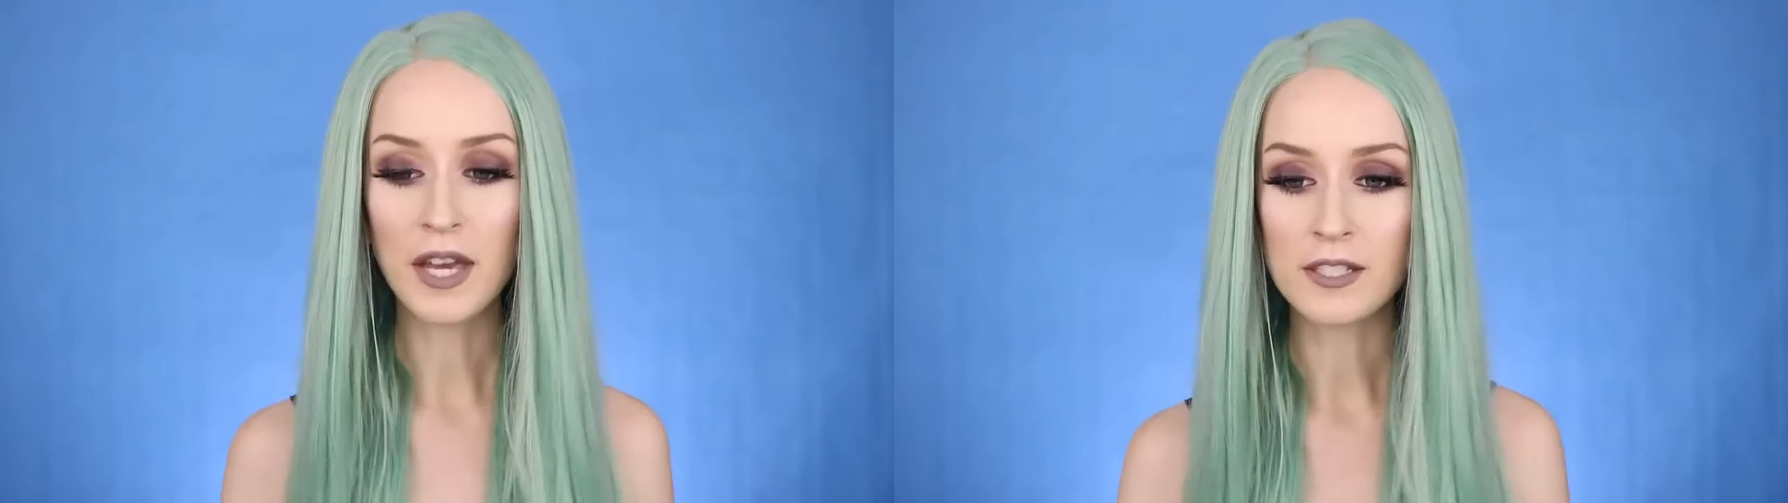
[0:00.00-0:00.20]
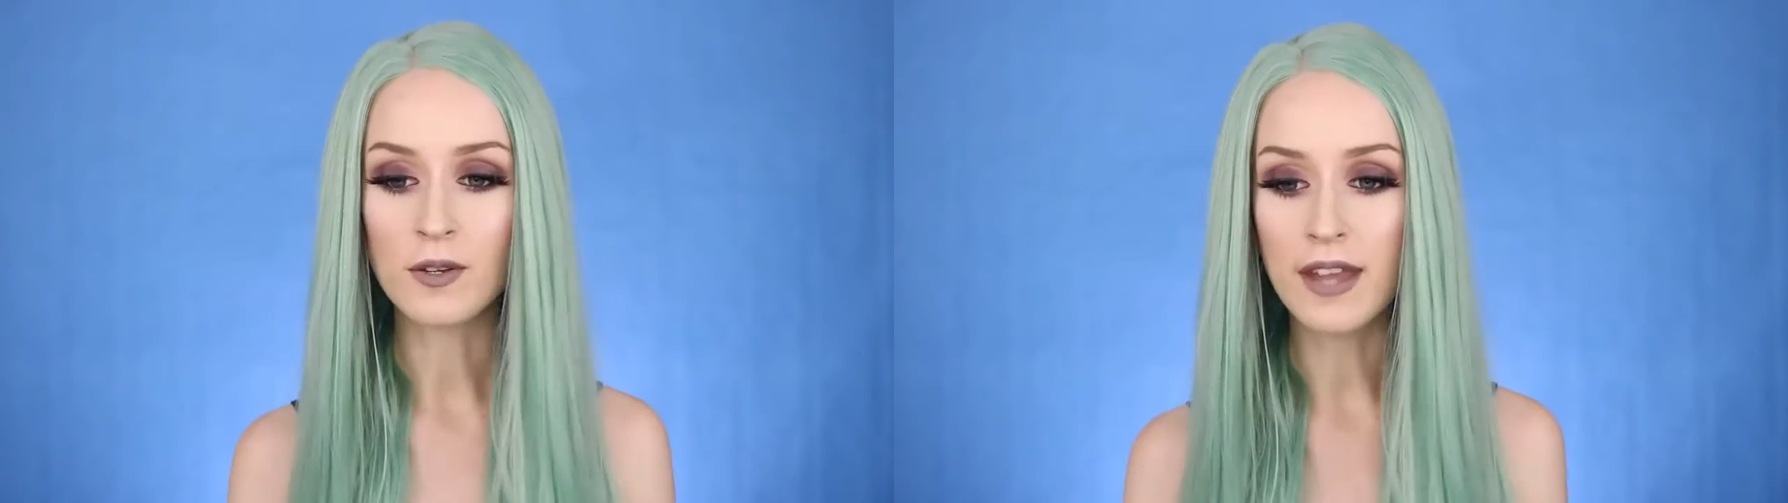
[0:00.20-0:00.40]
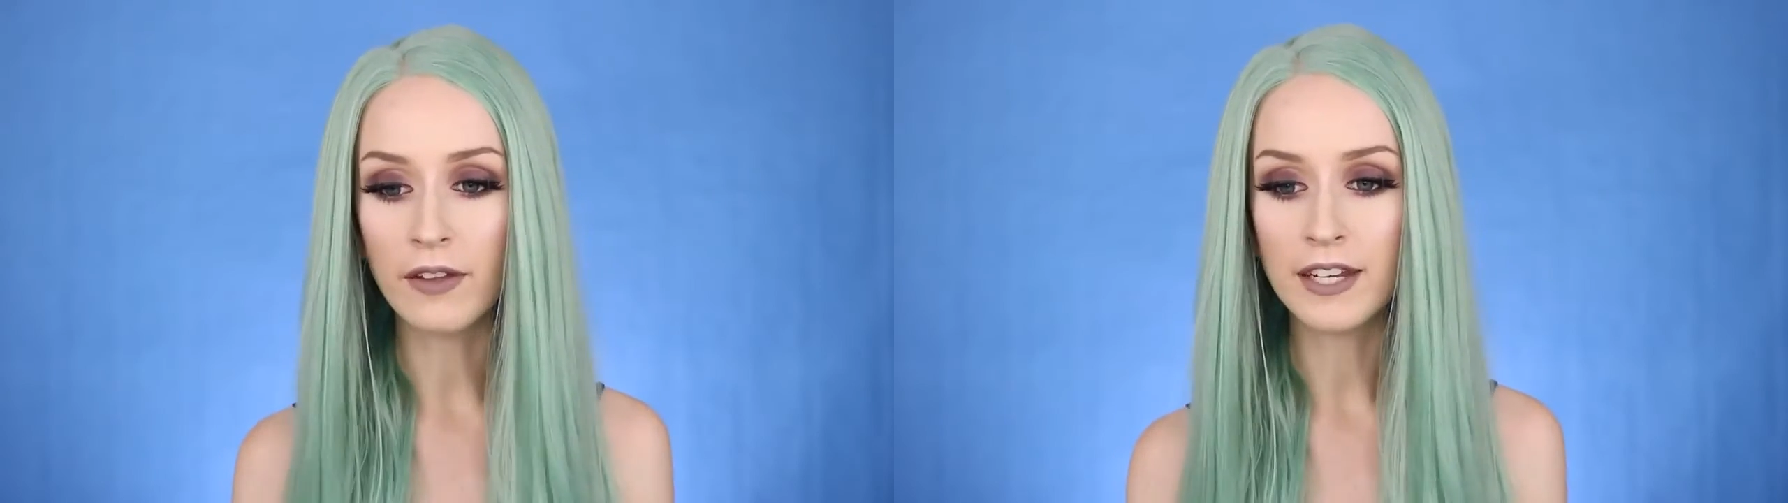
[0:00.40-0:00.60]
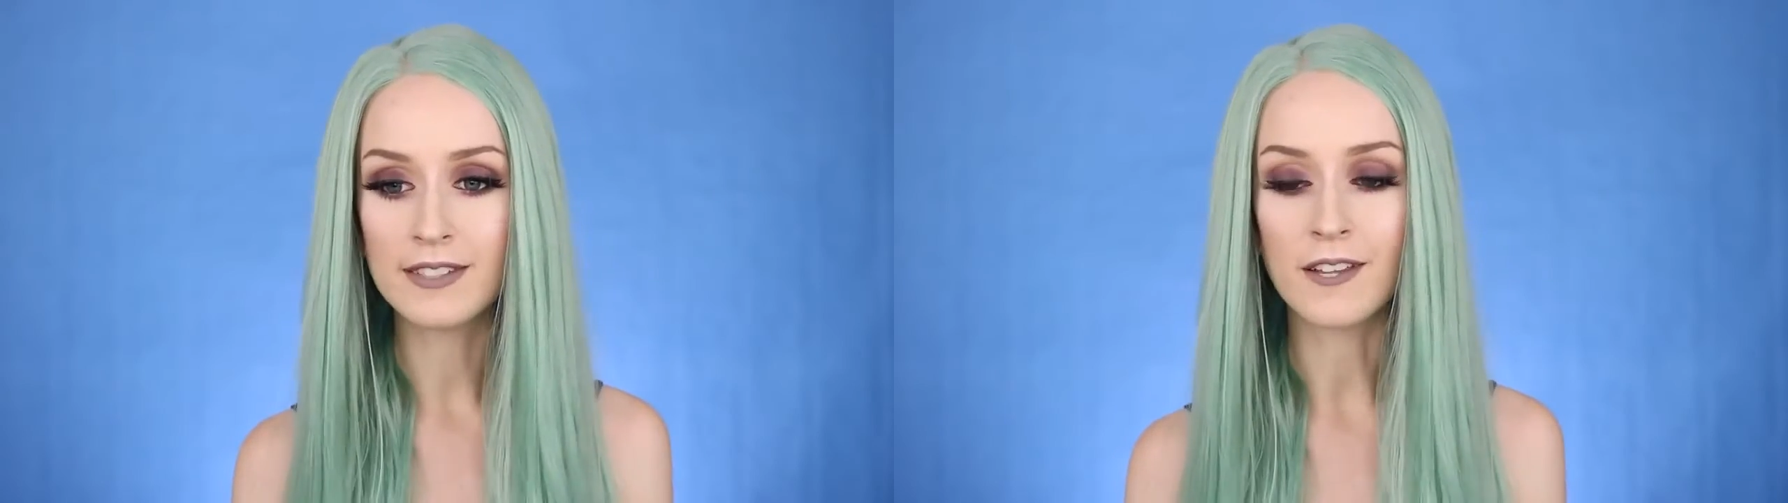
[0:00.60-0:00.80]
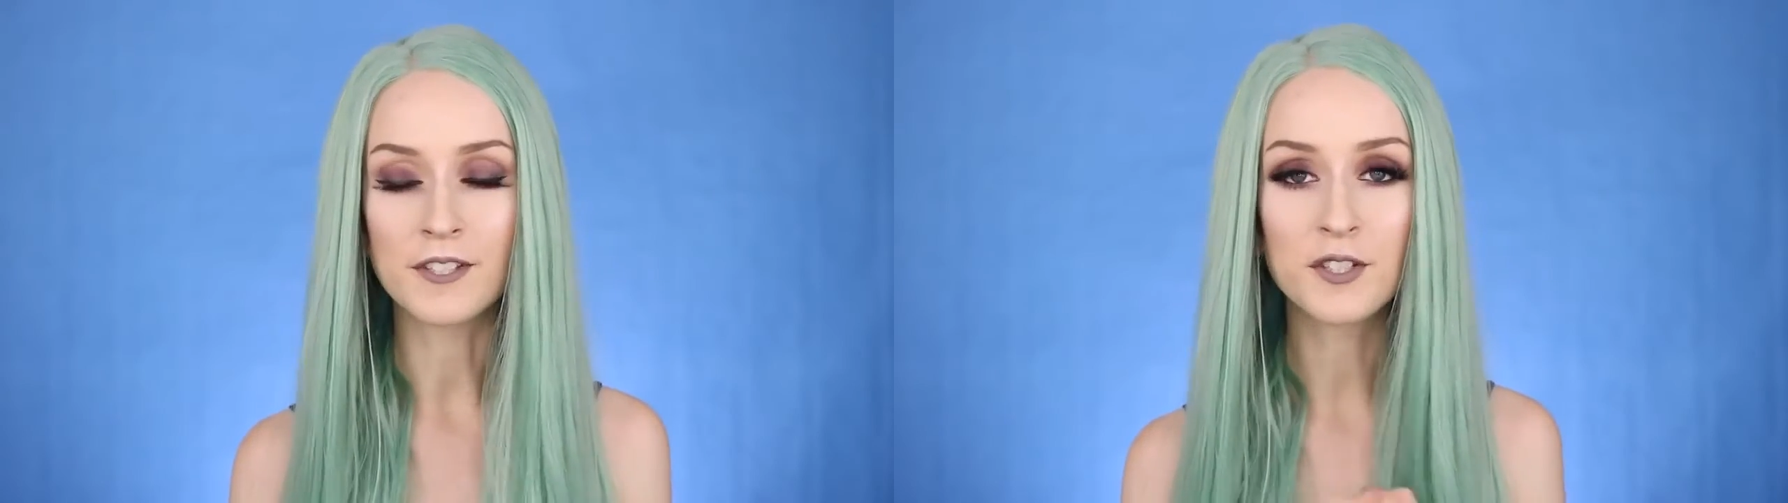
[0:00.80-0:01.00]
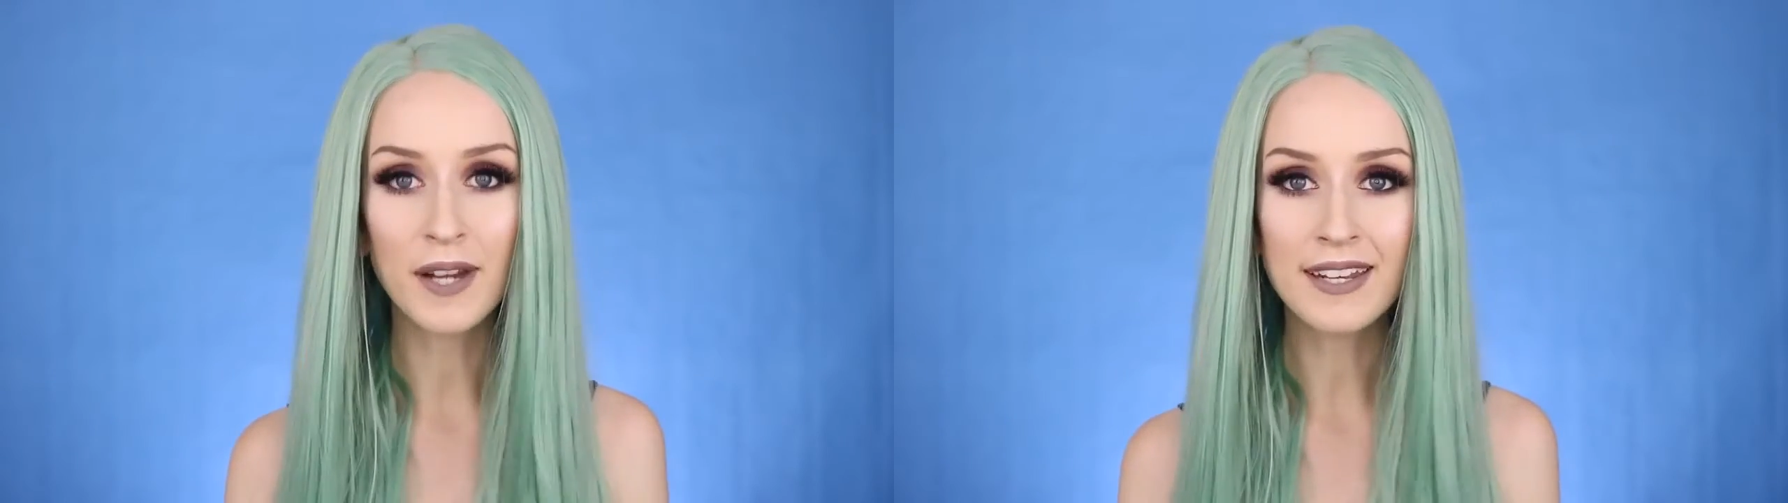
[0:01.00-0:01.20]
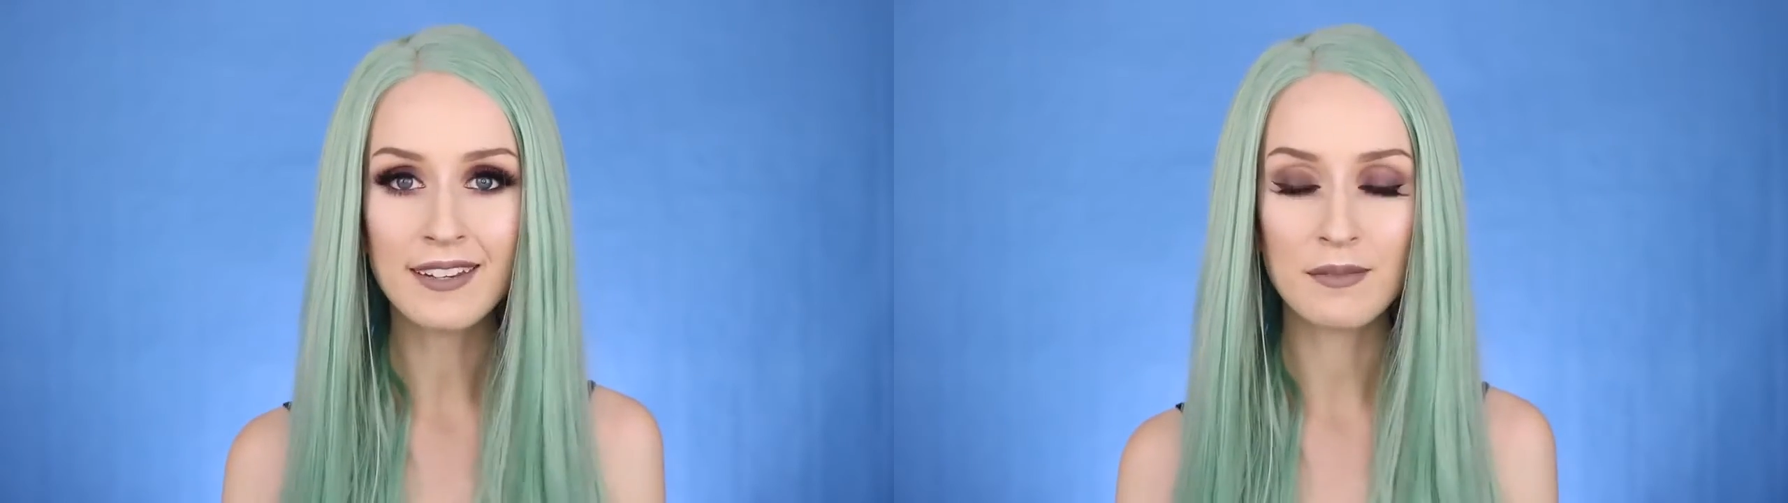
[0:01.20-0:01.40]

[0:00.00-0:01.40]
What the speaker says: Okay, so now that it's all straightened,